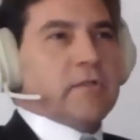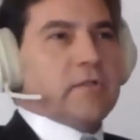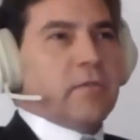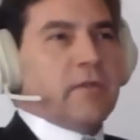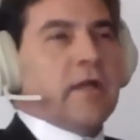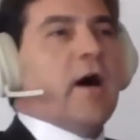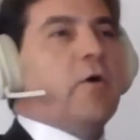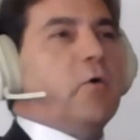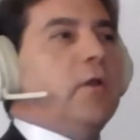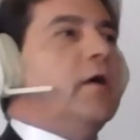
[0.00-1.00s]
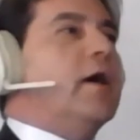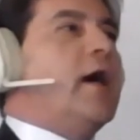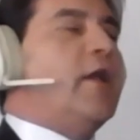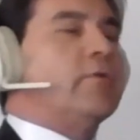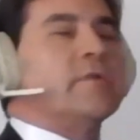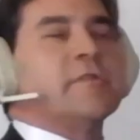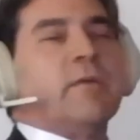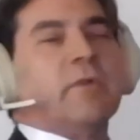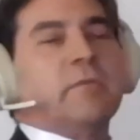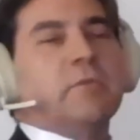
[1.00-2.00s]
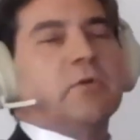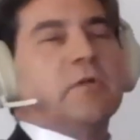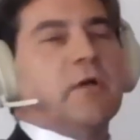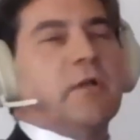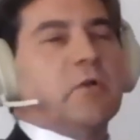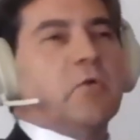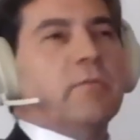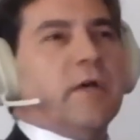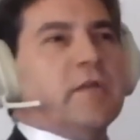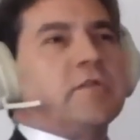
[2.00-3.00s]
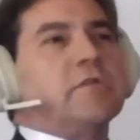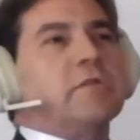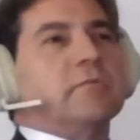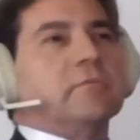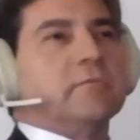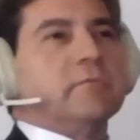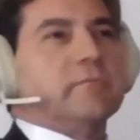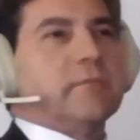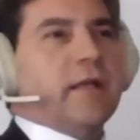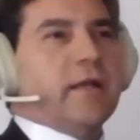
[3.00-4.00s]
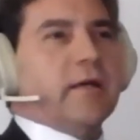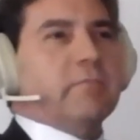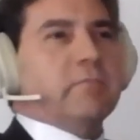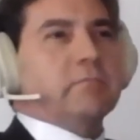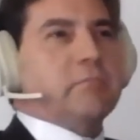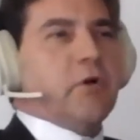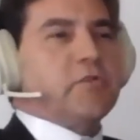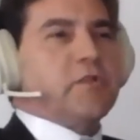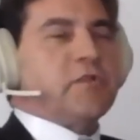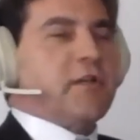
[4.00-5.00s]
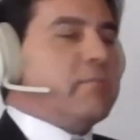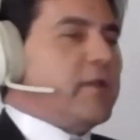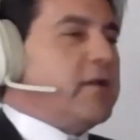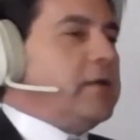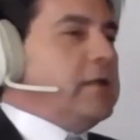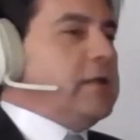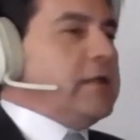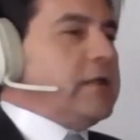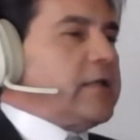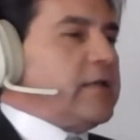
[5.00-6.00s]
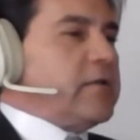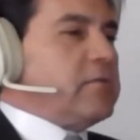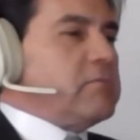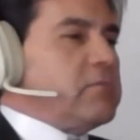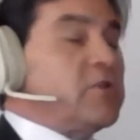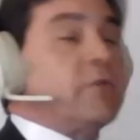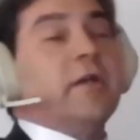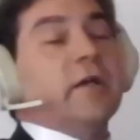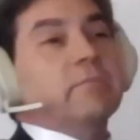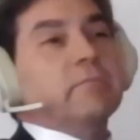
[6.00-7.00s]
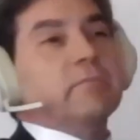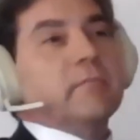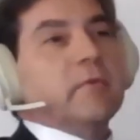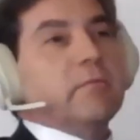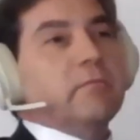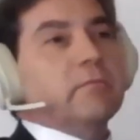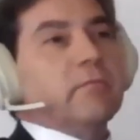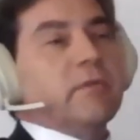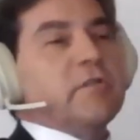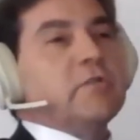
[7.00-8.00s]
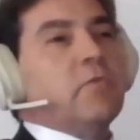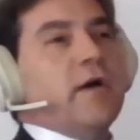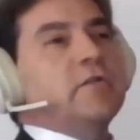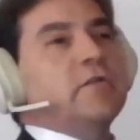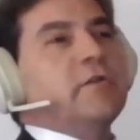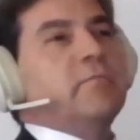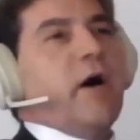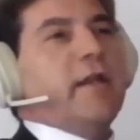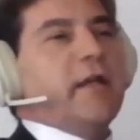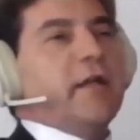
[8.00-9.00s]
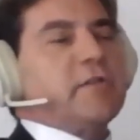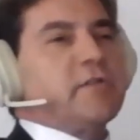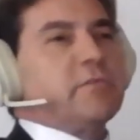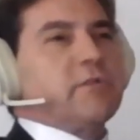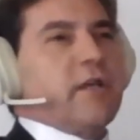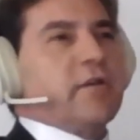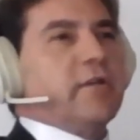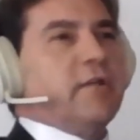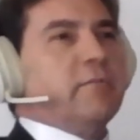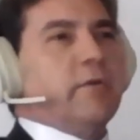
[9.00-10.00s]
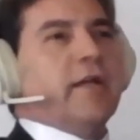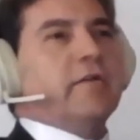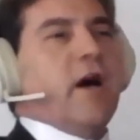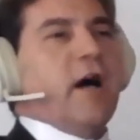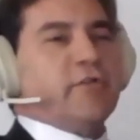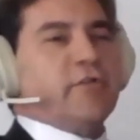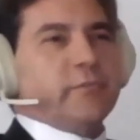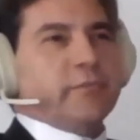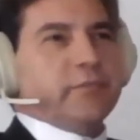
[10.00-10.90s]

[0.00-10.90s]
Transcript: So the whole $100 and something million Coinbase Ponzi scheme there can disappear. This is why you see Binance suddenly playing nice.